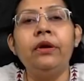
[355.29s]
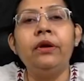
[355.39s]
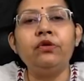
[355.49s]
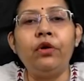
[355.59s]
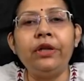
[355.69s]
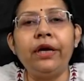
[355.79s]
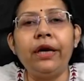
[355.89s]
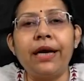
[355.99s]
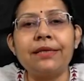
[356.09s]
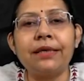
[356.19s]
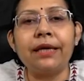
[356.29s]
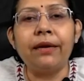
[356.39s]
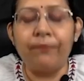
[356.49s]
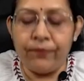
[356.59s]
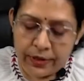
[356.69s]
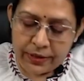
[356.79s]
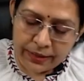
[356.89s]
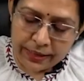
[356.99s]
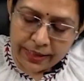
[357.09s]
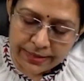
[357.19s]
So what they are asking?
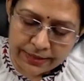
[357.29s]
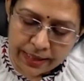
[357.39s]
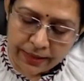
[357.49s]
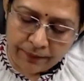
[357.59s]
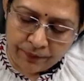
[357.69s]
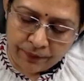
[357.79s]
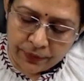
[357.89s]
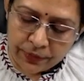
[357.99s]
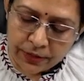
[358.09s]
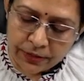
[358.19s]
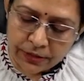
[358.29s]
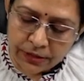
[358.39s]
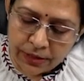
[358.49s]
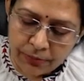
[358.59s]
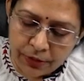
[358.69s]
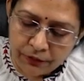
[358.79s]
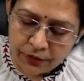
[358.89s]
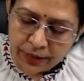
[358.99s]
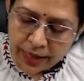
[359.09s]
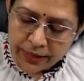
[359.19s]
They are asking the number of the
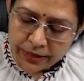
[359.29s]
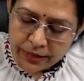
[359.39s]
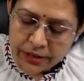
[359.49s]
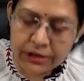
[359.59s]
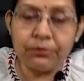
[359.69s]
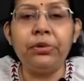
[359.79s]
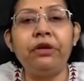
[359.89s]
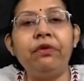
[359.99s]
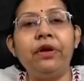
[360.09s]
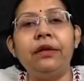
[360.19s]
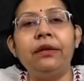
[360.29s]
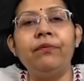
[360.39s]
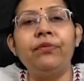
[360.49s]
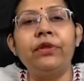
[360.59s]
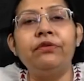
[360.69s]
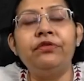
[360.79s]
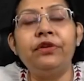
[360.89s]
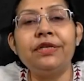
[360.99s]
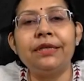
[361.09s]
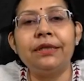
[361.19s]
candidates between
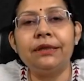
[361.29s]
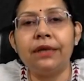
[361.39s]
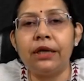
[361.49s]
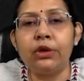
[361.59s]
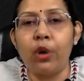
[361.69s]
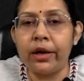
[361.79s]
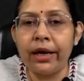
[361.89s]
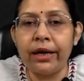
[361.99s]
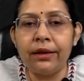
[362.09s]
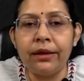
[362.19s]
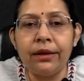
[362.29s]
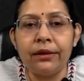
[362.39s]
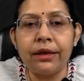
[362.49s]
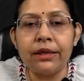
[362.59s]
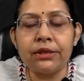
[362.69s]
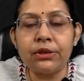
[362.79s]
first and third quartile, that is